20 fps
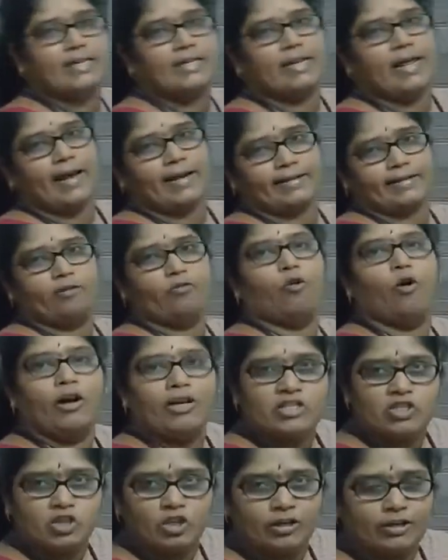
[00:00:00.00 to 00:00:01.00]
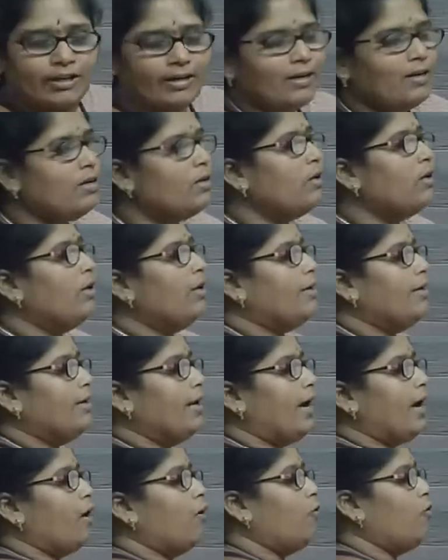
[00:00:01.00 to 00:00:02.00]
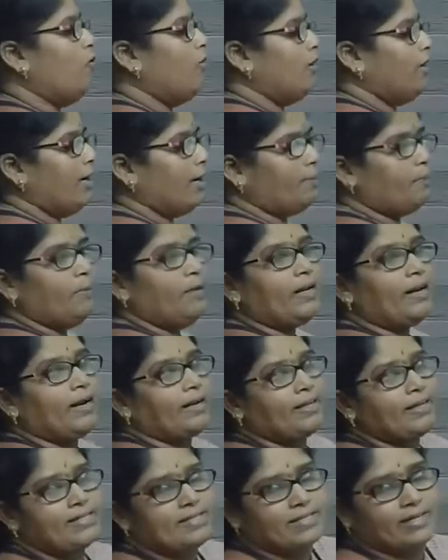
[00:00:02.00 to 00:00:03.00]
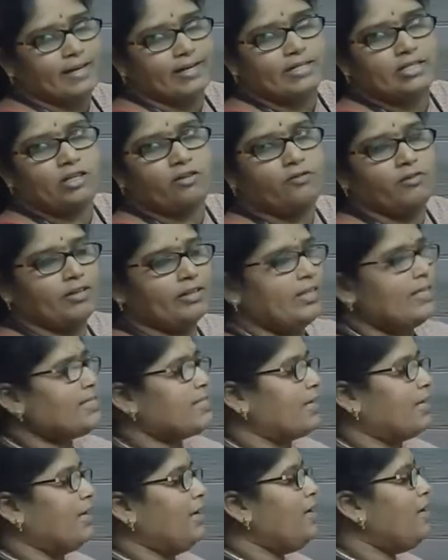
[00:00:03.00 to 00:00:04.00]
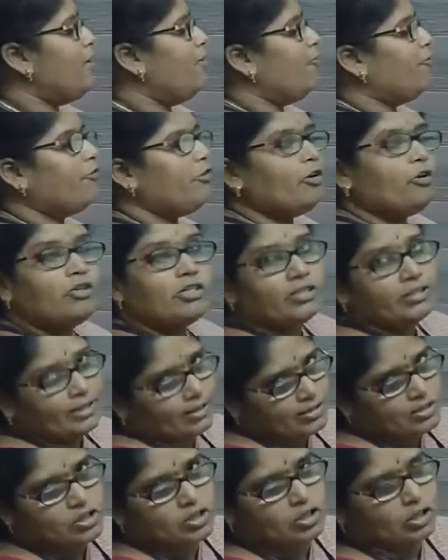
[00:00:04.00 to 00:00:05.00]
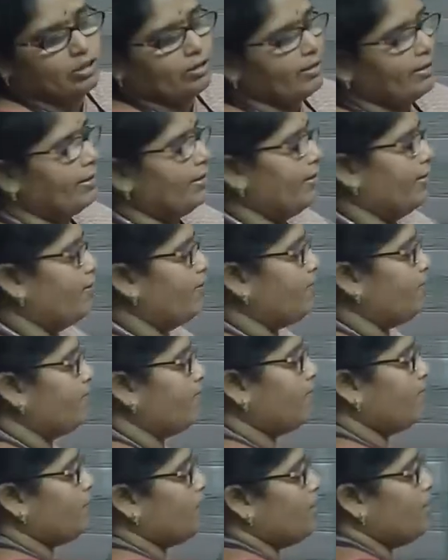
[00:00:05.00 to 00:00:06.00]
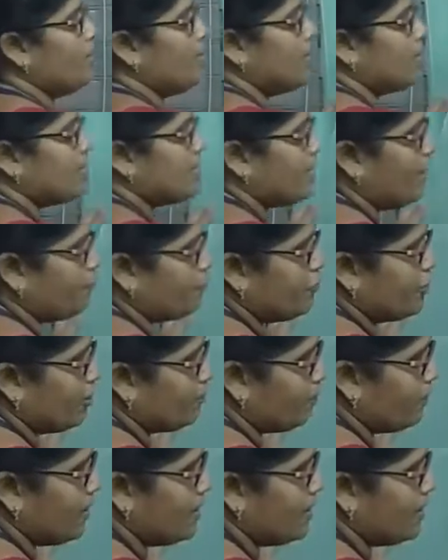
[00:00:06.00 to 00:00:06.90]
in active voice, children. Now let me write the structure for this future tense, children. Subject